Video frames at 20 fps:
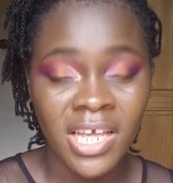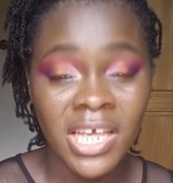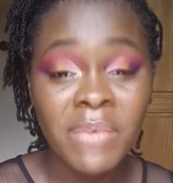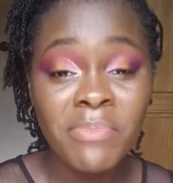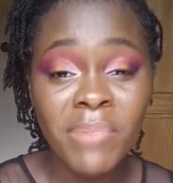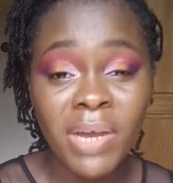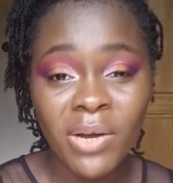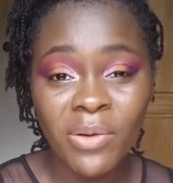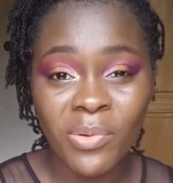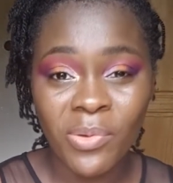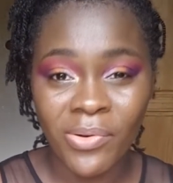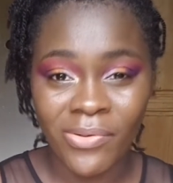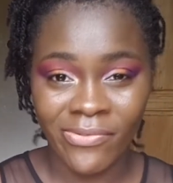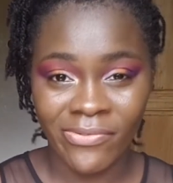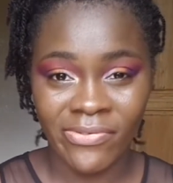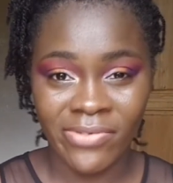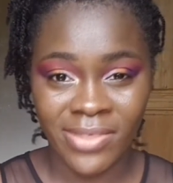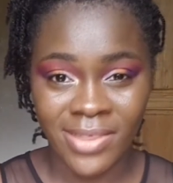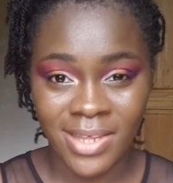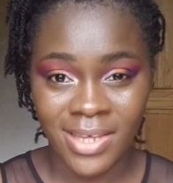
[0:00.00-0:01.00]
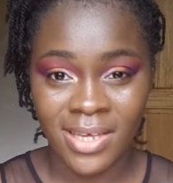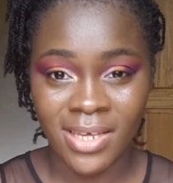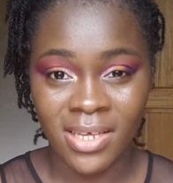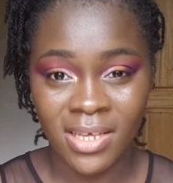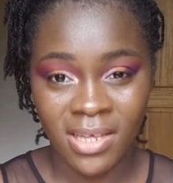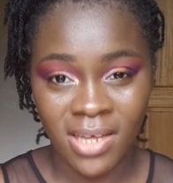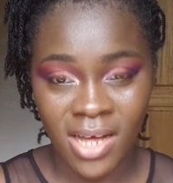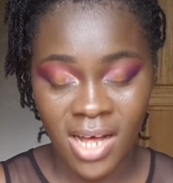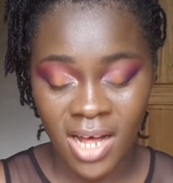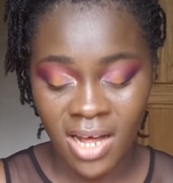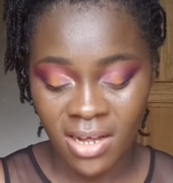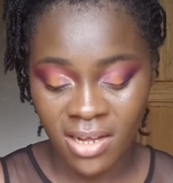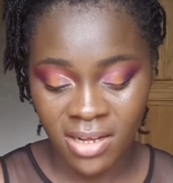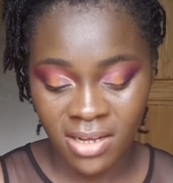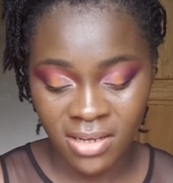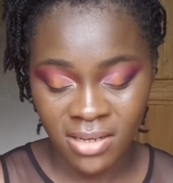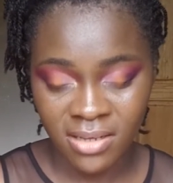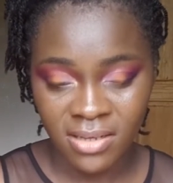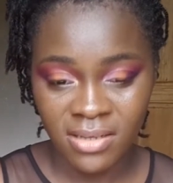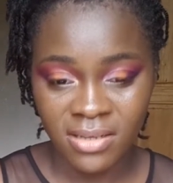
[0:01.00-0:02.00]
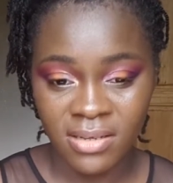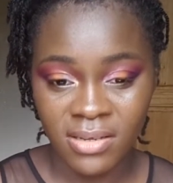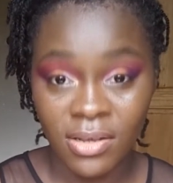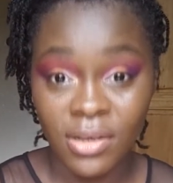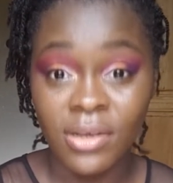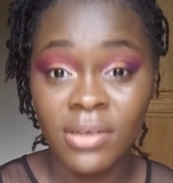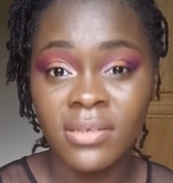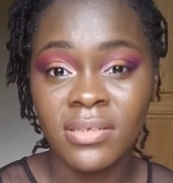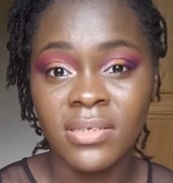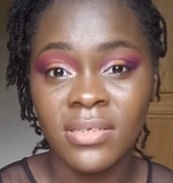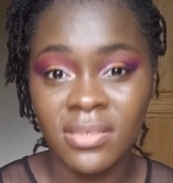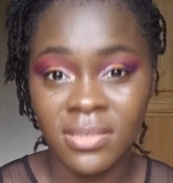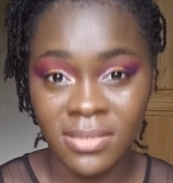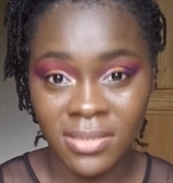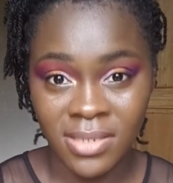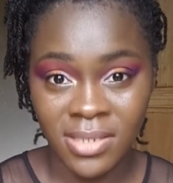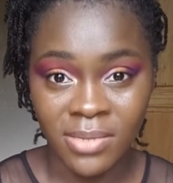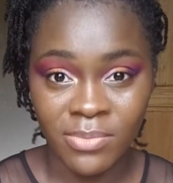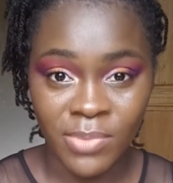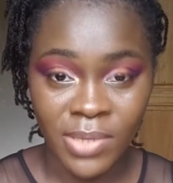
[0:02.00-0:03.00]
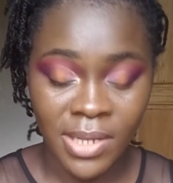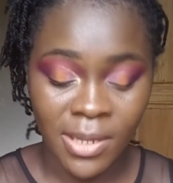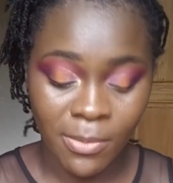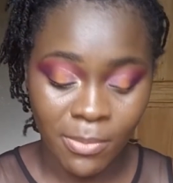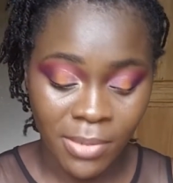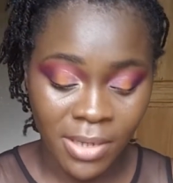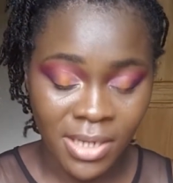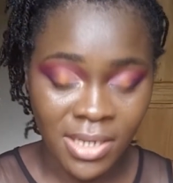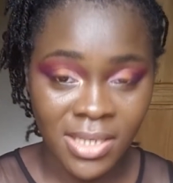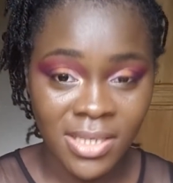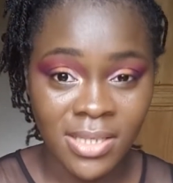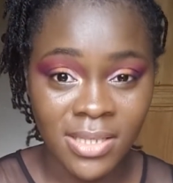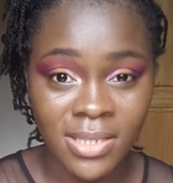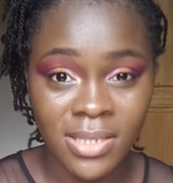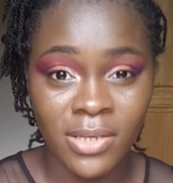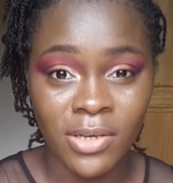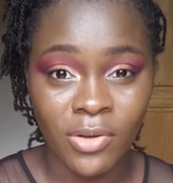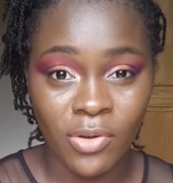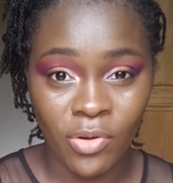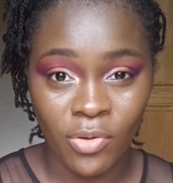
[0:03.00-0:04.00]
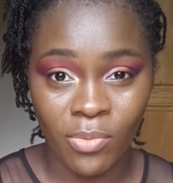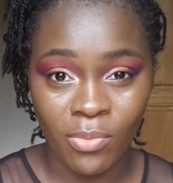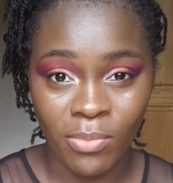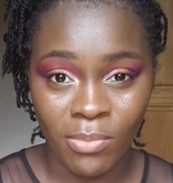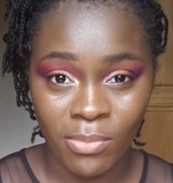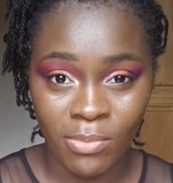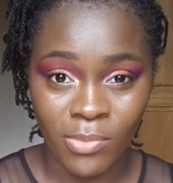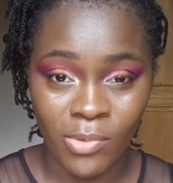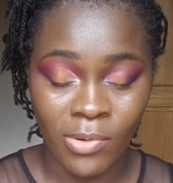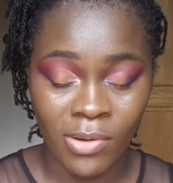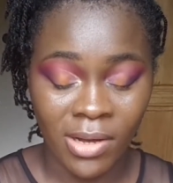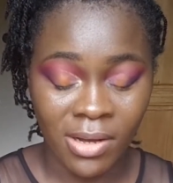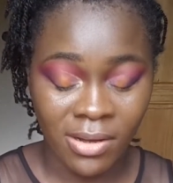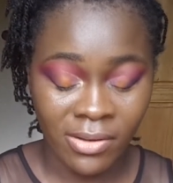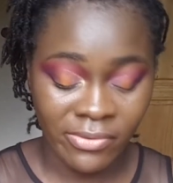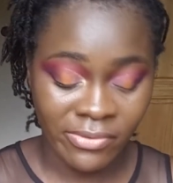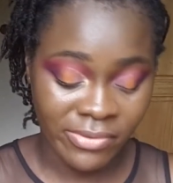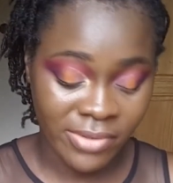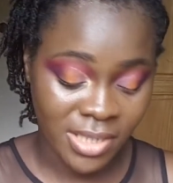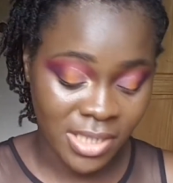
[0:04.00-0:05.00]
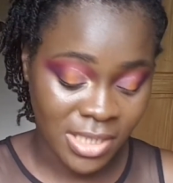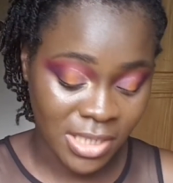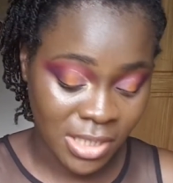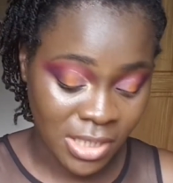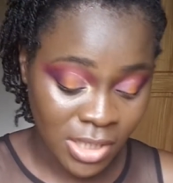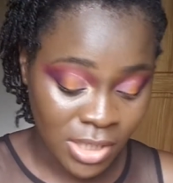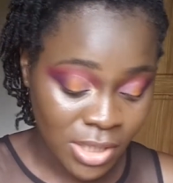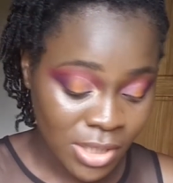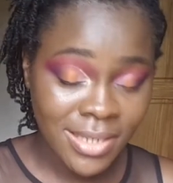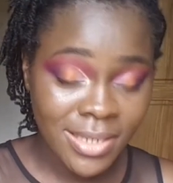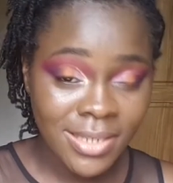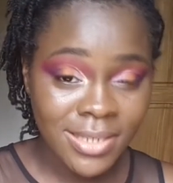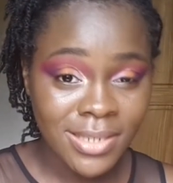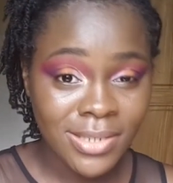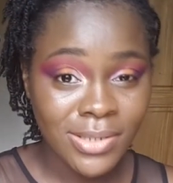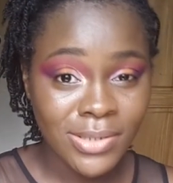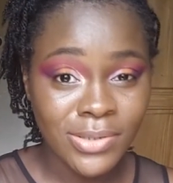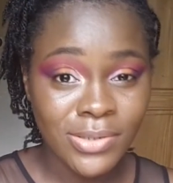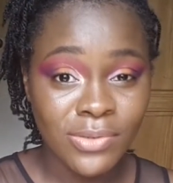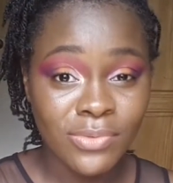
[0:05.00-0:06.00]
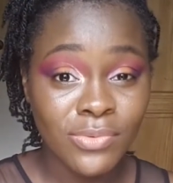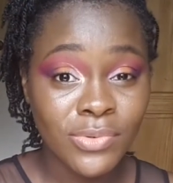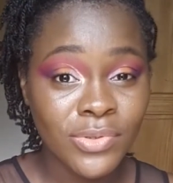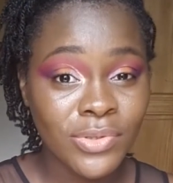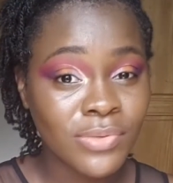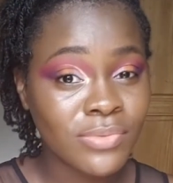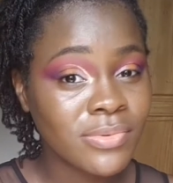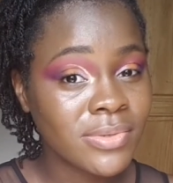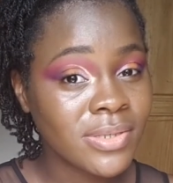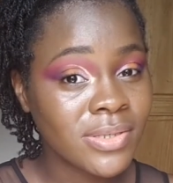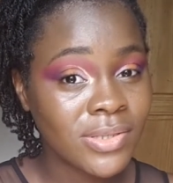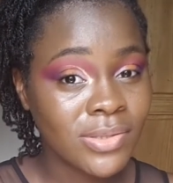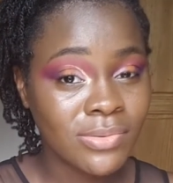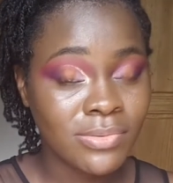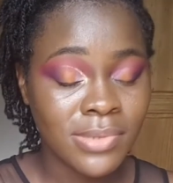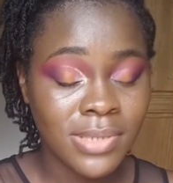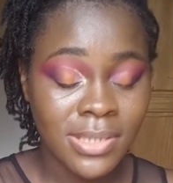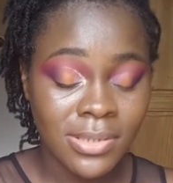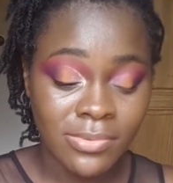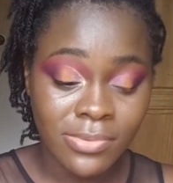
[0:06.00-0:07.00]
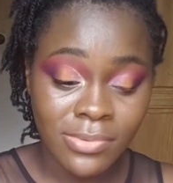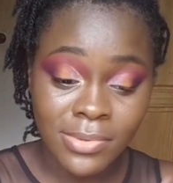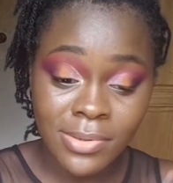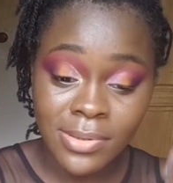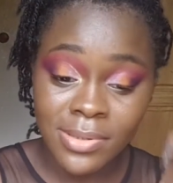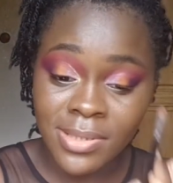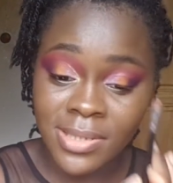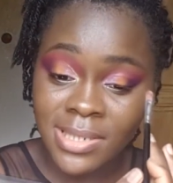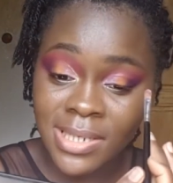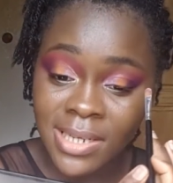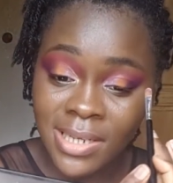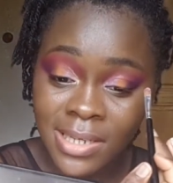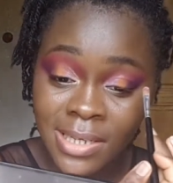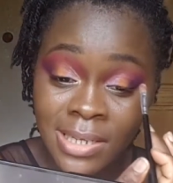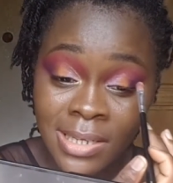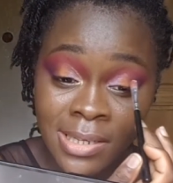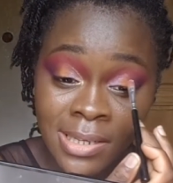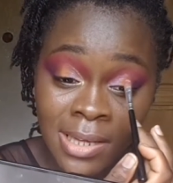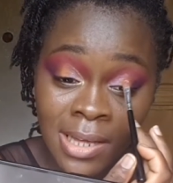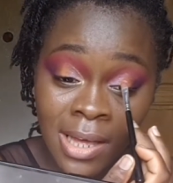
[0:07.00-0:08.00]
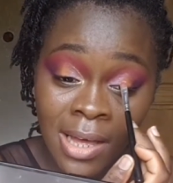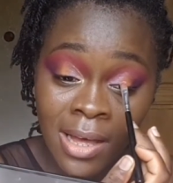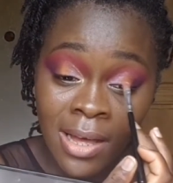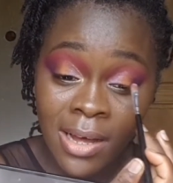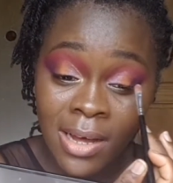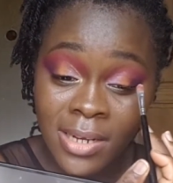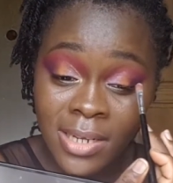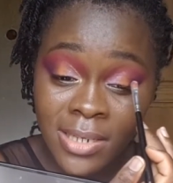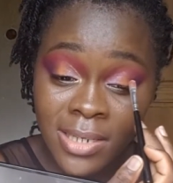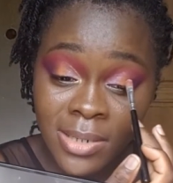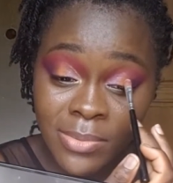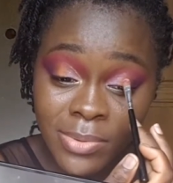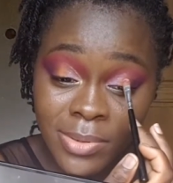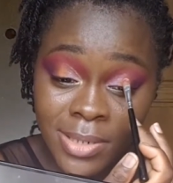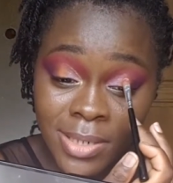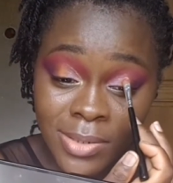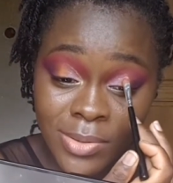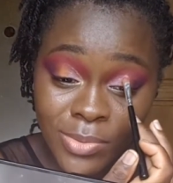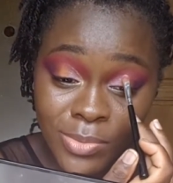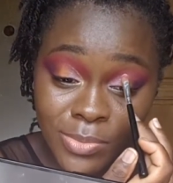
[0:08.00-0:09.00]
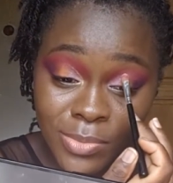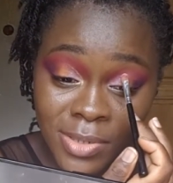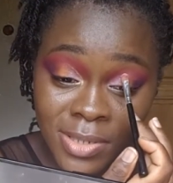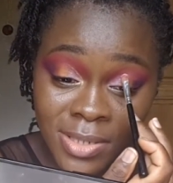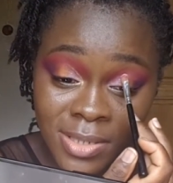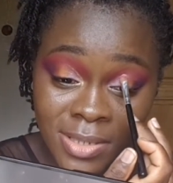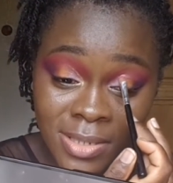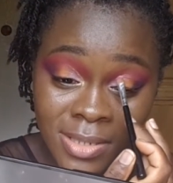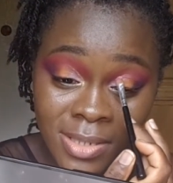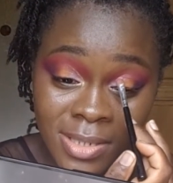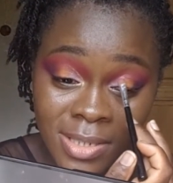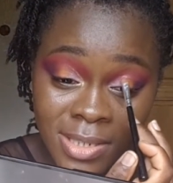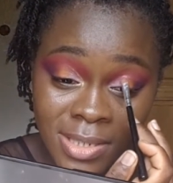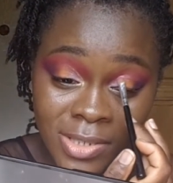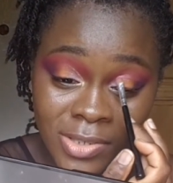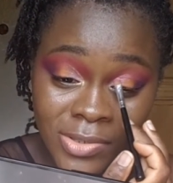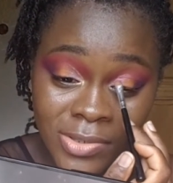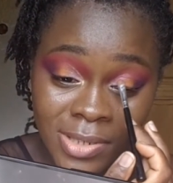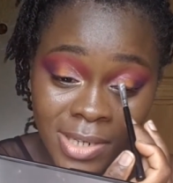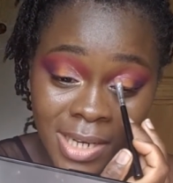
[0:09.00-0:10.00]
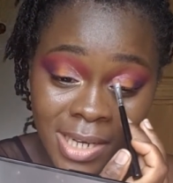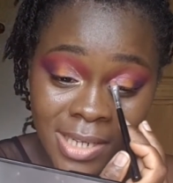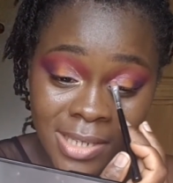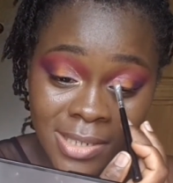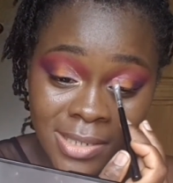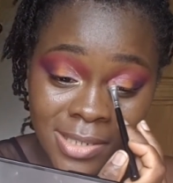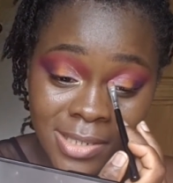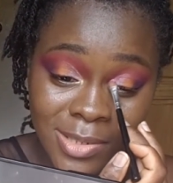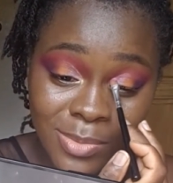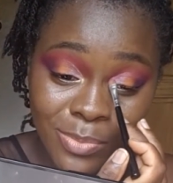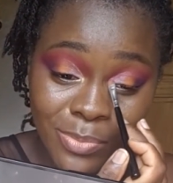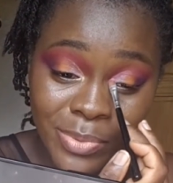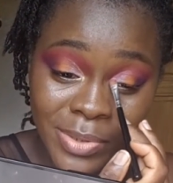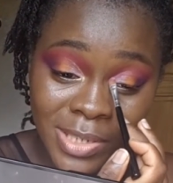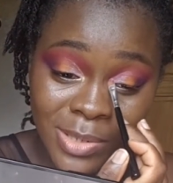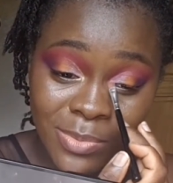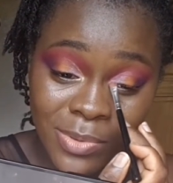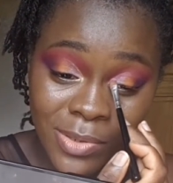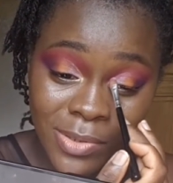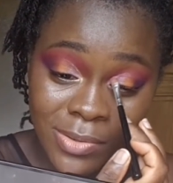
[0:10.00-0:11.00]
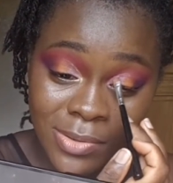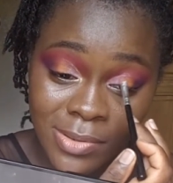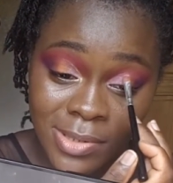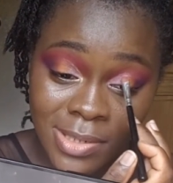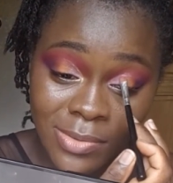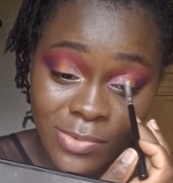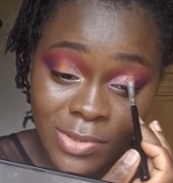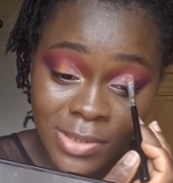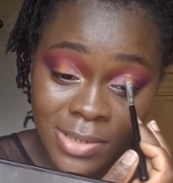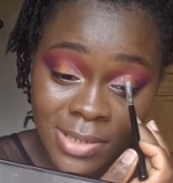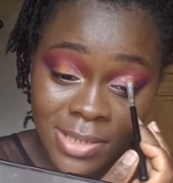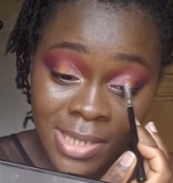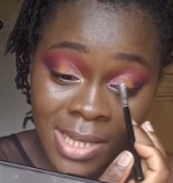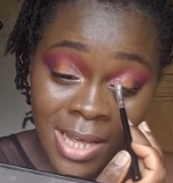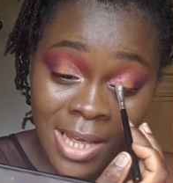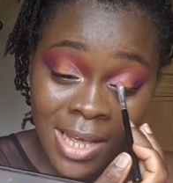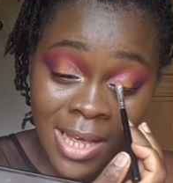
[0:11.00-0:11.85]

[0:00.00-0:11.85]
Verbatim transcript: Il m'a confié à un de ses amis là-bas qui était comme mon grand frère. That guy was really sweet. He was like another brother to me. He tried his best because he was